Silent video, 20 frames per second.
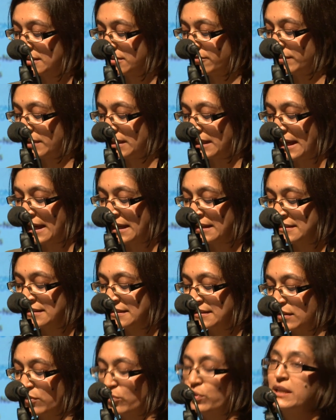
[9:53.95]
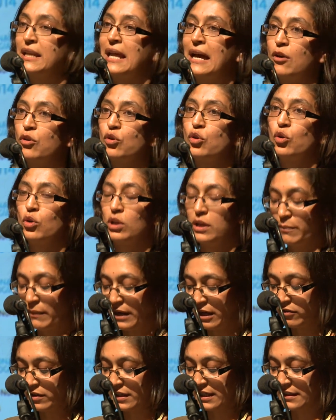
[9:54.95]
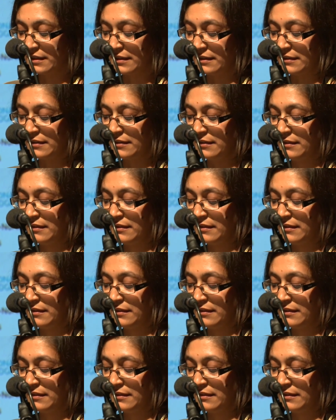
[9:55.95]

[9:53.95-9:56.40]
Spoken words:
of the lands that we now call America,